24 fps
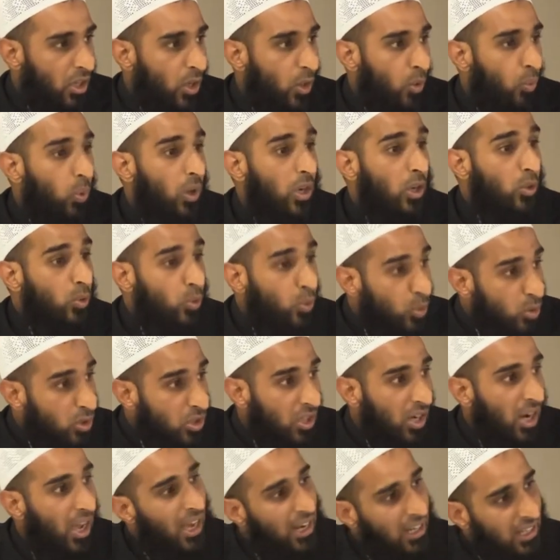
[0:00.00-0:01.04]
Wal
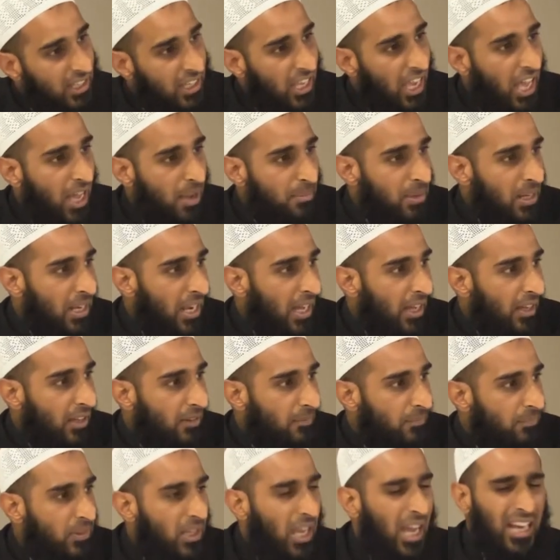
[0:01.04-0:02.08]
Qudra Al Kamila,
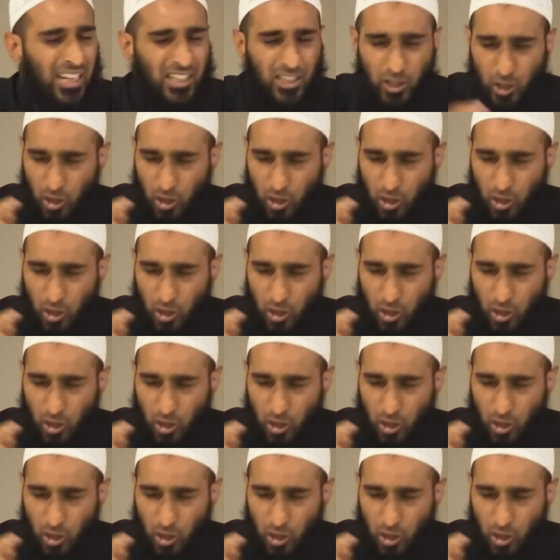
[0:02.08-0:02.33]
and